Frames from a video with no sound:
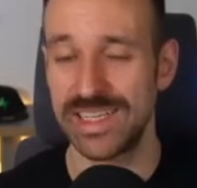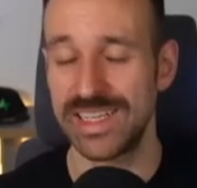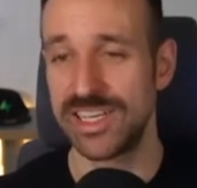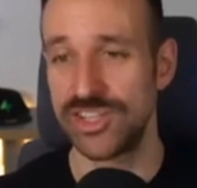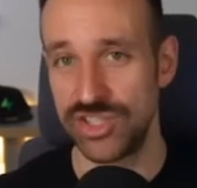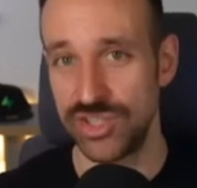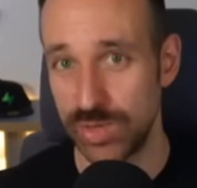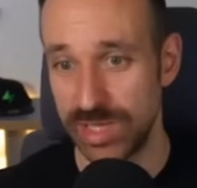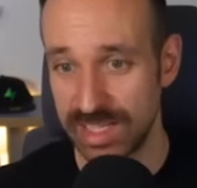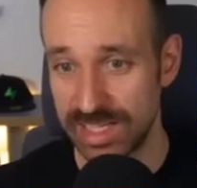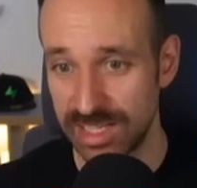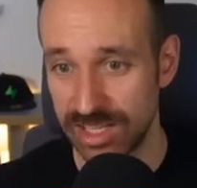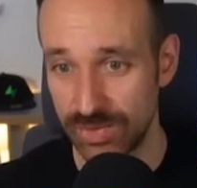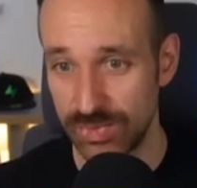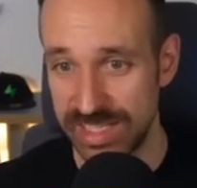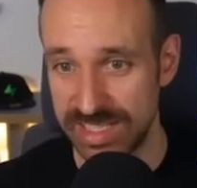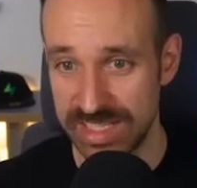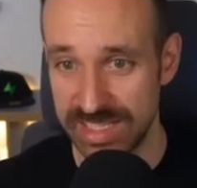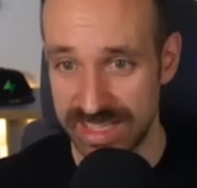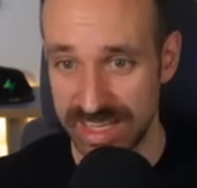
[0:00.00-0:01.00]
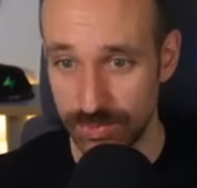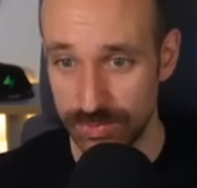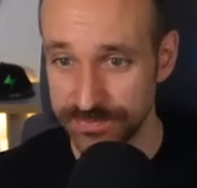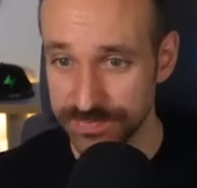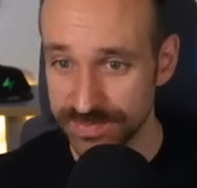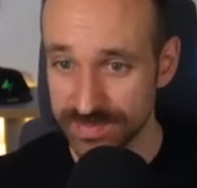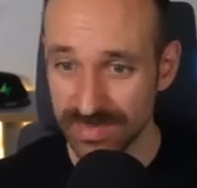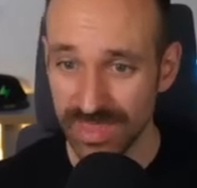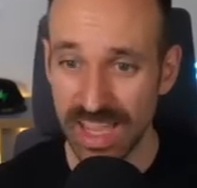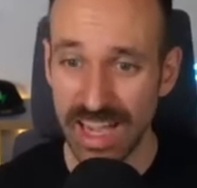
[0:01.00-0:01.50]
really doing a lot of easy stuff.
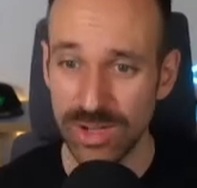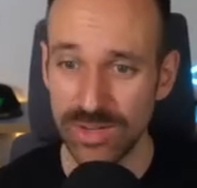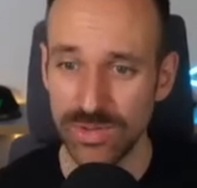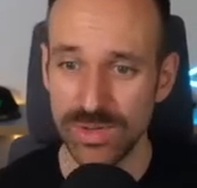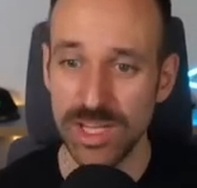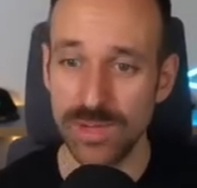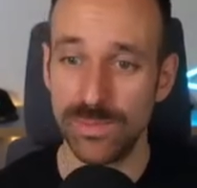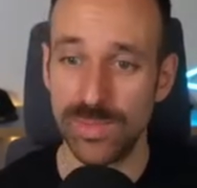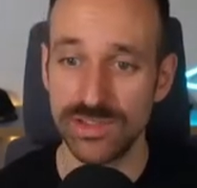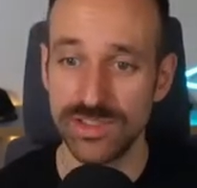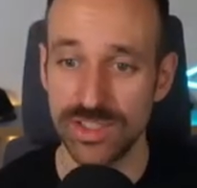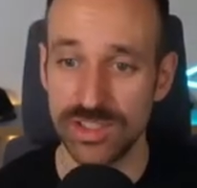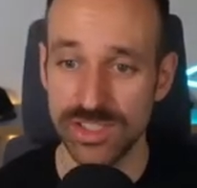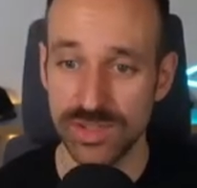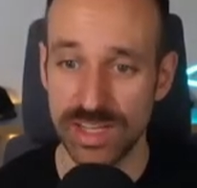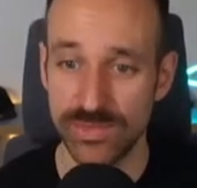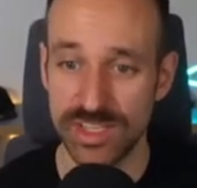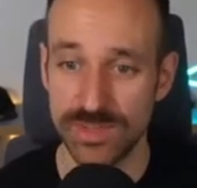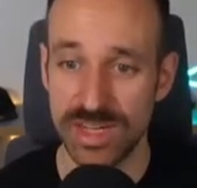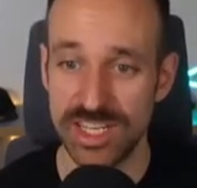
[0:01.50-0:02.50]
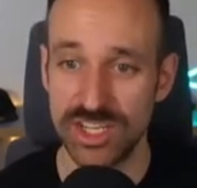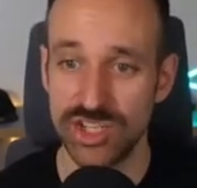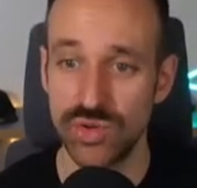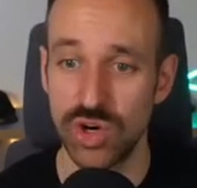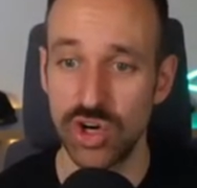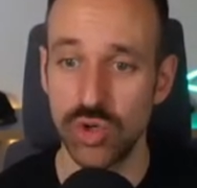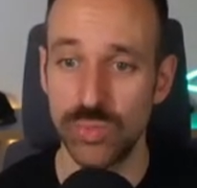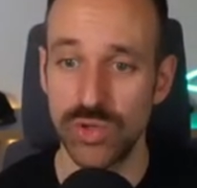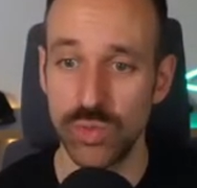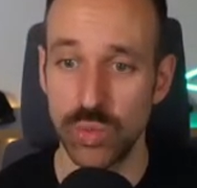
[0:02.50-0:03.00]
However, both also have this button
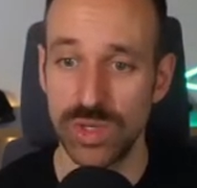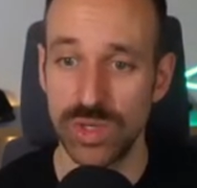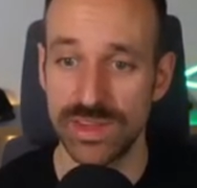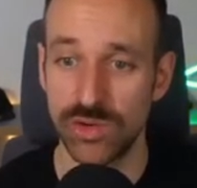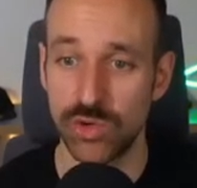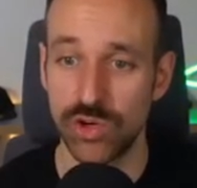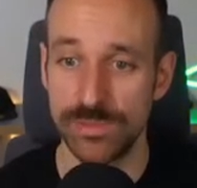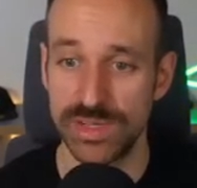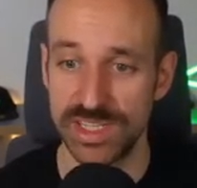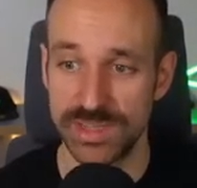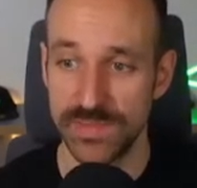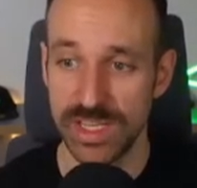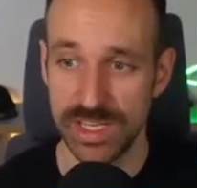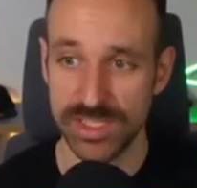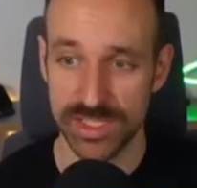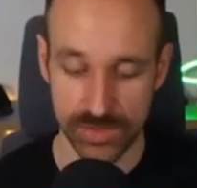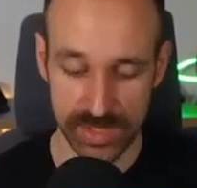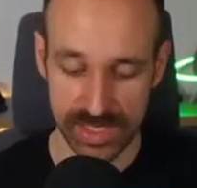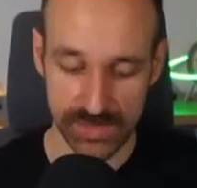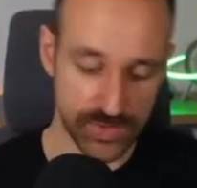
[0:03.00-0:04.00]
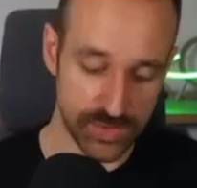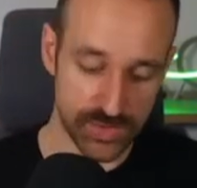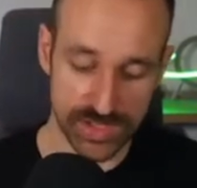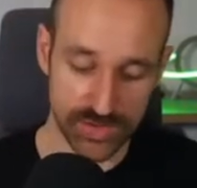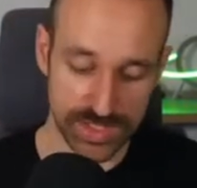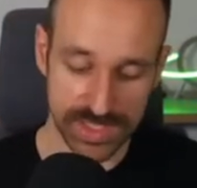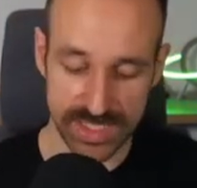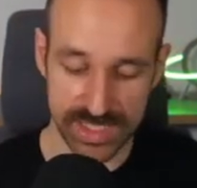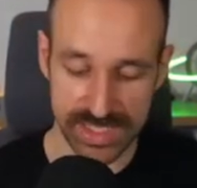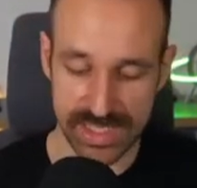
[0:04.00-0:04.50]
to open with Orbit. So if you're
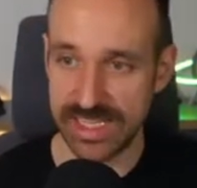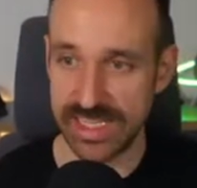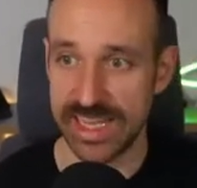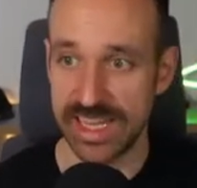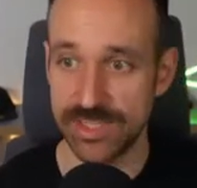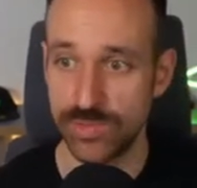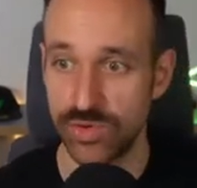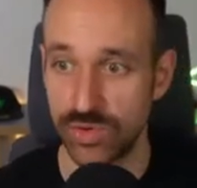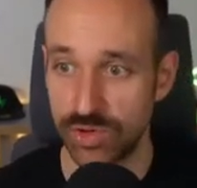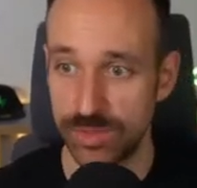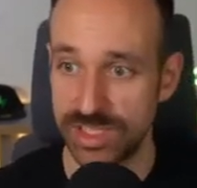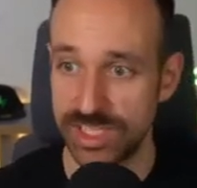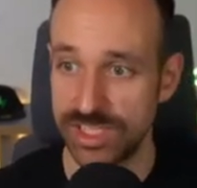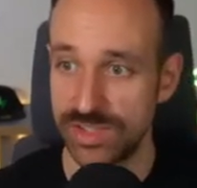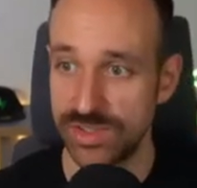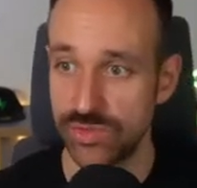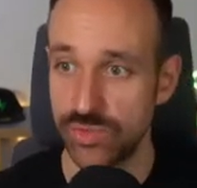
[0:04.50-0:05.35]
interested in Expo Orbit,